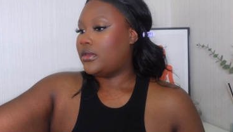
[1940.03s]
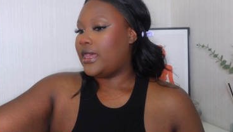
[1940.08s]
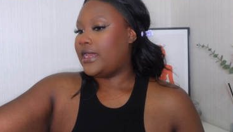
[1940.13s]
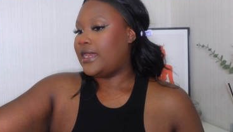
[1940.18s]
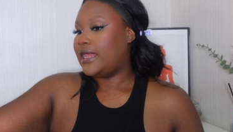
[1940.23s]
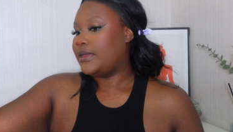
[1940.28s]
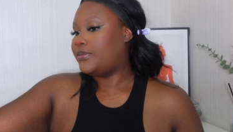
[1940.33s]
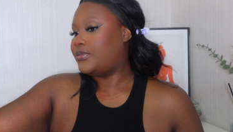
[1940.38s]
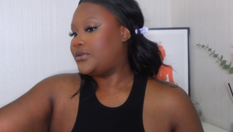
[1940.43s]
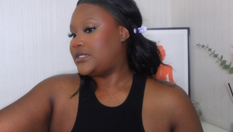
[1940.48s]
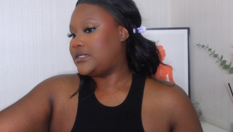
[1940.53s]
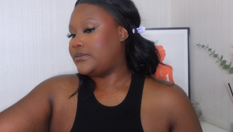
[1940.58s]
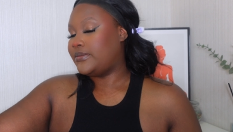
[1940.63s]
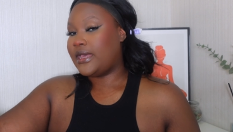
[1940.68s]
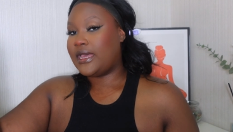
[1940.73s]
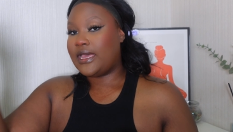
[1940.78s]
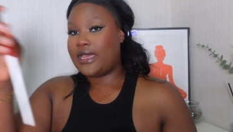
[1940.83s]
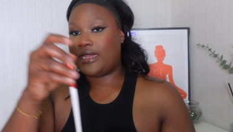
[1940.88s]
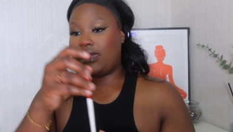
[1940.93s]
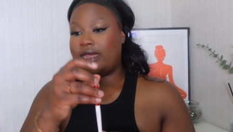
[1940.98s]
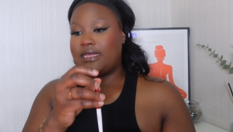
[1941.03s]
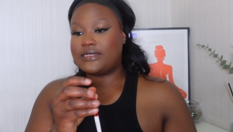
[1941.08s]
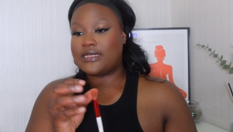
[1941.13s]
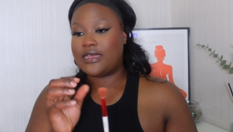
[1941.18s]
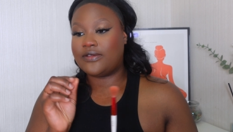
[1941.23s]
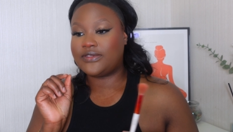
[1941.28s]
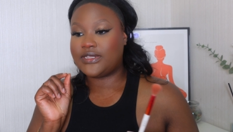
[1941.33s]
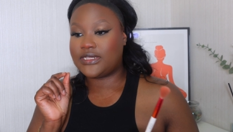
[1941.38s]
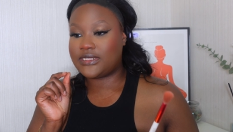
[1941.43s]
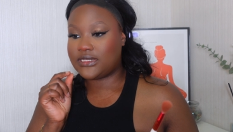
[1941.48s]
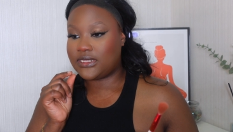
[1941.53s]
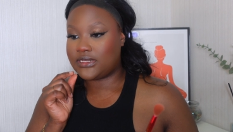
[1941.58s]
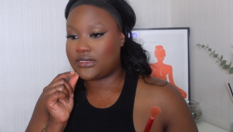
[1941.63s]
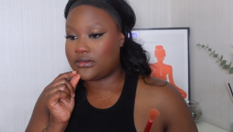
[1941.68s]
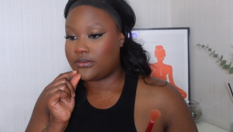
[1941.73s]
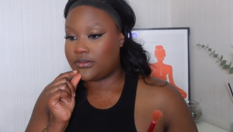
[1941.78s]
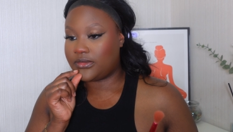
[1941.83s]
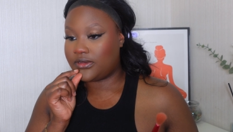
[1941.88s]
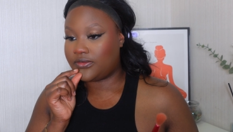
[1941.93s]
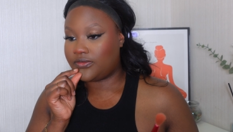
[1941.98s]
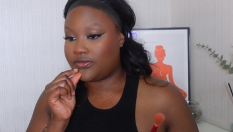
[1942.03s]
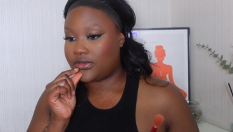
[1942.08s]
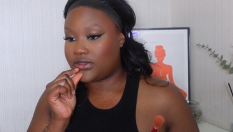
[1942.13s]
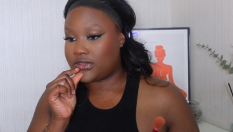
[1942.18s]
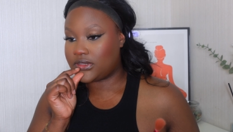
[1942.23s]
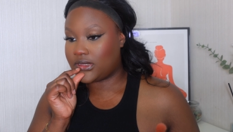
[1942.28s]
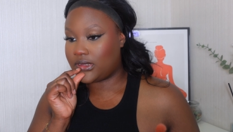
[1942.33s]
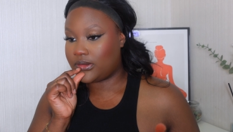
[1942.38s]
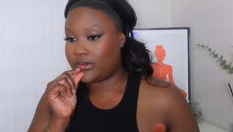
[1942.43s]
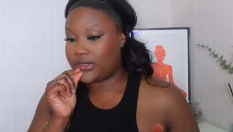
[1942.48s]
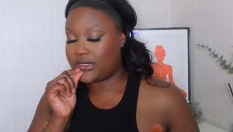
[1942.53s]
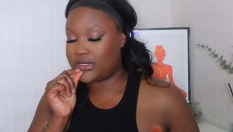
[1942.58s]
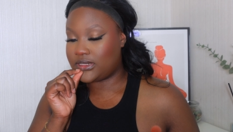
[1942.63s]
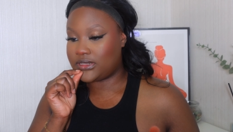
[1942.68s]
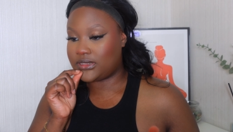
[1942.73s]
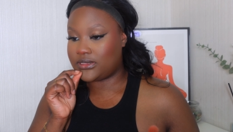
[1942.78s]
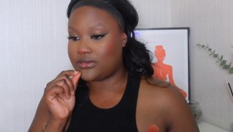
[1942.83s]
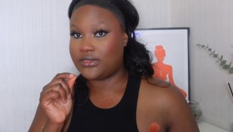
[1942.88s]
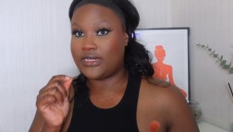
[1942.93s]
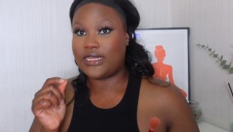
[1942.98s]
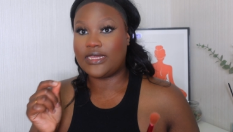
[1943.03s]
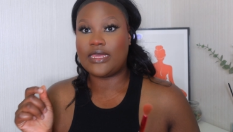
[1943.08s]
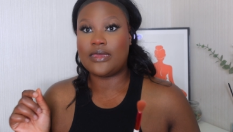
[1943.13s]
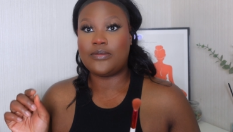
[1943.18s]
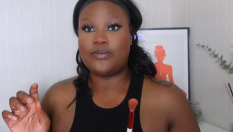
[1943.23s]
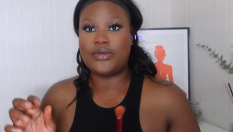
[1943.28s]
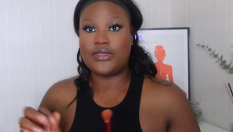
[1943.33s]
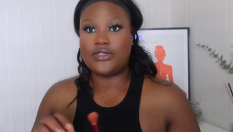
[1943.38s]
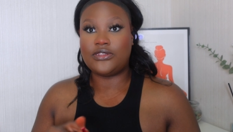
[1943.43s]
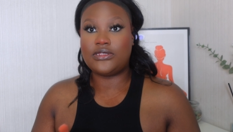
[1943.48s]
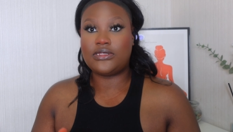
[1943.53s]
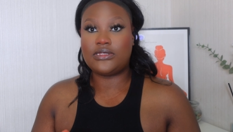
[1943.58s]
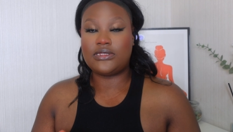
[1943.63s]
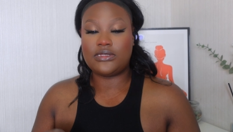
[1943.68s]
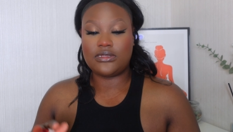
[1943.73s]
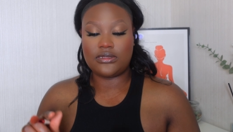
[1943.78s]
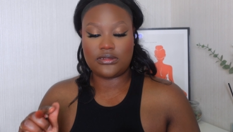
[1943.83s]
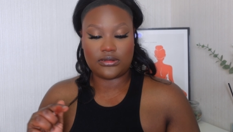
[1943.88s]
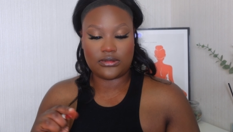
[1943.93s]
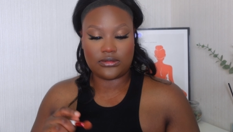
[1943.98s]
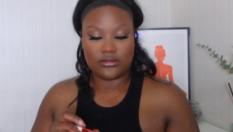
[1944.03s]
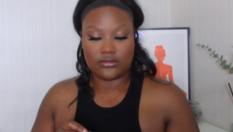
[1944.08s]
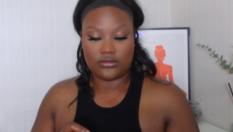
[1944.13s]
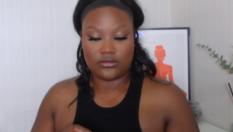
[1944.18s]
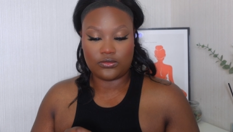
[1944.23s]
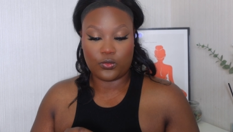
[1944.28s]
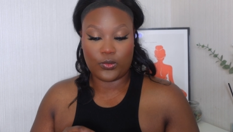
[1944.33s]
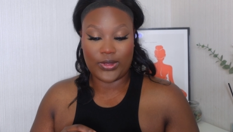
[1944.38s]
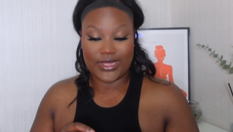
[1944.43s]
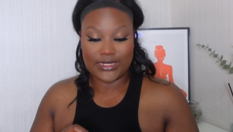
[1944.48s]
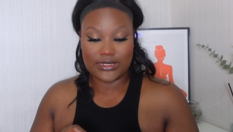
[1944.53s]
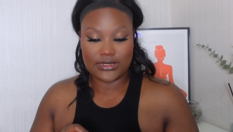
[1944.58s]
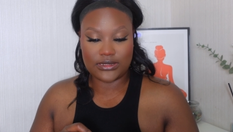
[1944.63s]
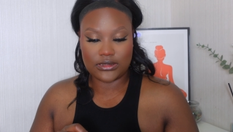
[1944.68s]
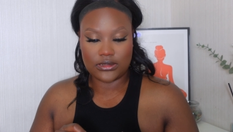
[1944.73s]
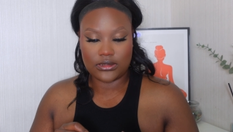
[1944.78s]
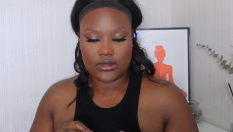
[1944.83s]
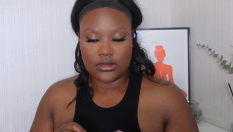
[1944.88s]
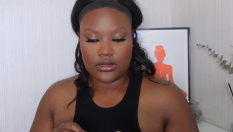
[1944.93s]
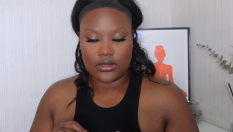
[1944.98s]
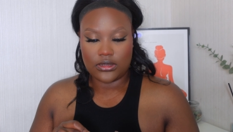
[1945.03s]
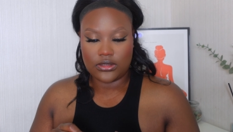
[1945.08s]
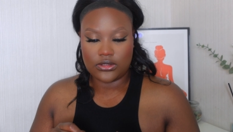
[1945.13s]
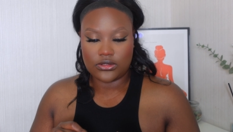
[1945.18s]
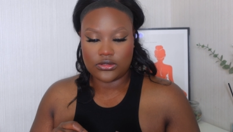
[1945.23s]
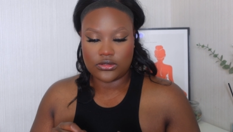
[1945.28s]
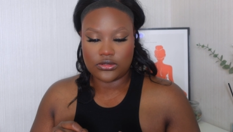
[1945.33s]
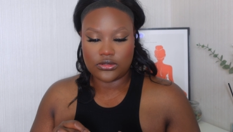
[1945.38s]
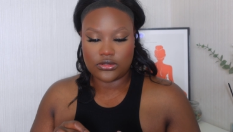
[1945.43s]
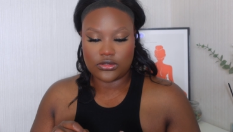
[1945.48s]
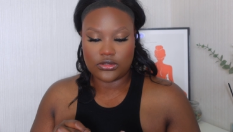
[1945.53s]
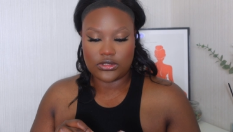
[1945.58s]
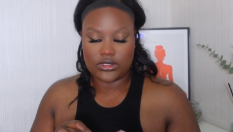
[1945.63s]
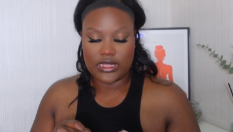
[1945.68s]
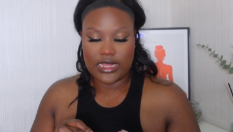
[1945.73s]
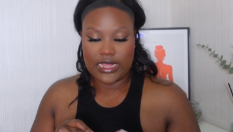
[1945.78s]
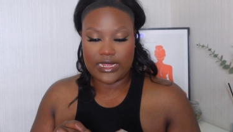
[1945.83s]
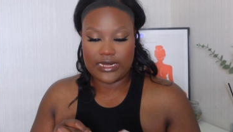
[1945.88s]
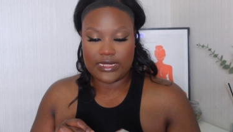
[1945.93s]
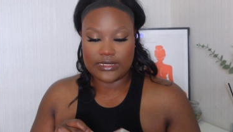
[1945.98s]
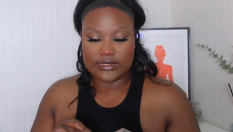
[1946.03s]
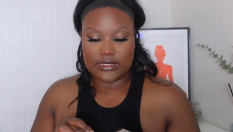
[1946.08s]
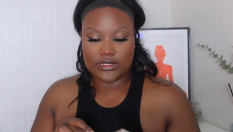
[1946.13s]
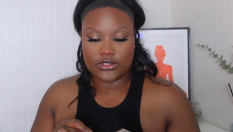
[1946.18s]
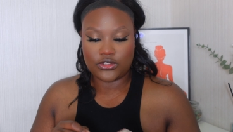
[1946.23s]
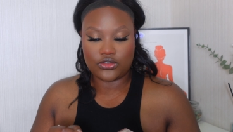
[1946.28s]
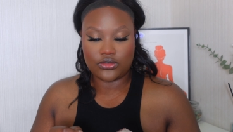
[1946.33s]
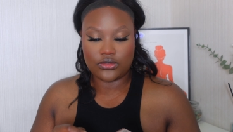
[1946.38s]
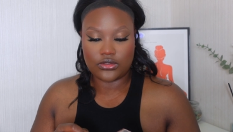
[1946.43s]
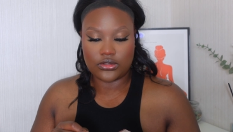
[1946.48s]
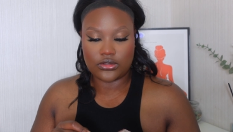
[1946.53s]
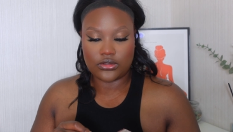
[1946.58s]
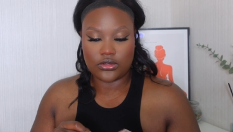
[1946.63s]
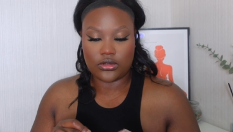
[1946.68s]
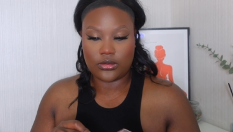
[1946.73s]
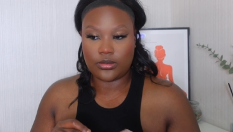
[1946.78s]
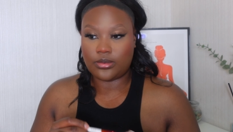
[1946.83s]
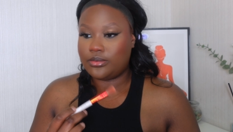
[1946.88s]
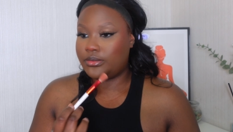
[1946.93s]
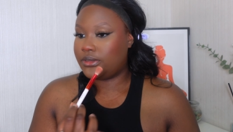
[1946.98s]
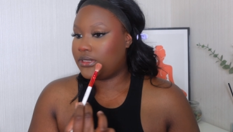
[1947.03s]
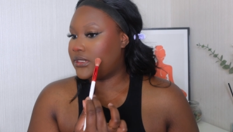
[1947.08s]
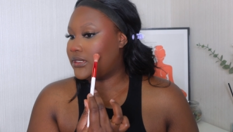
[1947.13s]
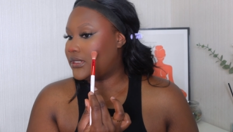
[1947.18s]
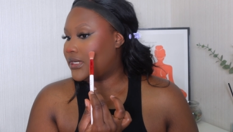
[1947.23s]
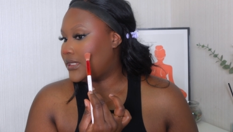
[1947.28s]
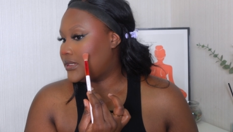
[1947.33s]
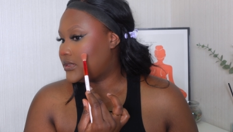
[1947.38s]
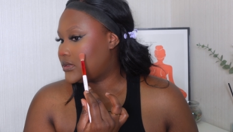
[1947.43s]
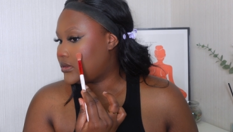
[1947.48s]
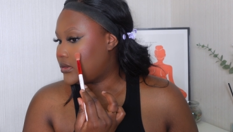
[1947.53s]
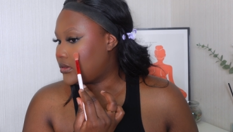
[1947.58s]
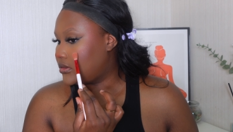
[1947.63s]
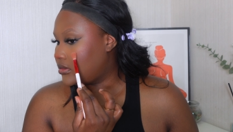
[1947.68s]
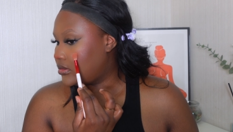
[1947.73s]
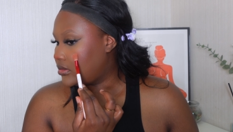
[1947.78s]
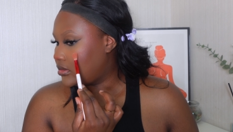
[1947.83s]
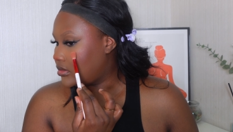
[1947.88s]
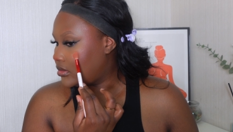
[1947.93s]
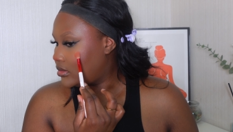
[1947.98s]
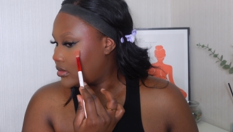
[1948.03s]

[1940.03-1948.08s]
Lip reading: I like putting my highlights after setting my face and when it's still like a bit wet, so the highlighter shows up really nicely.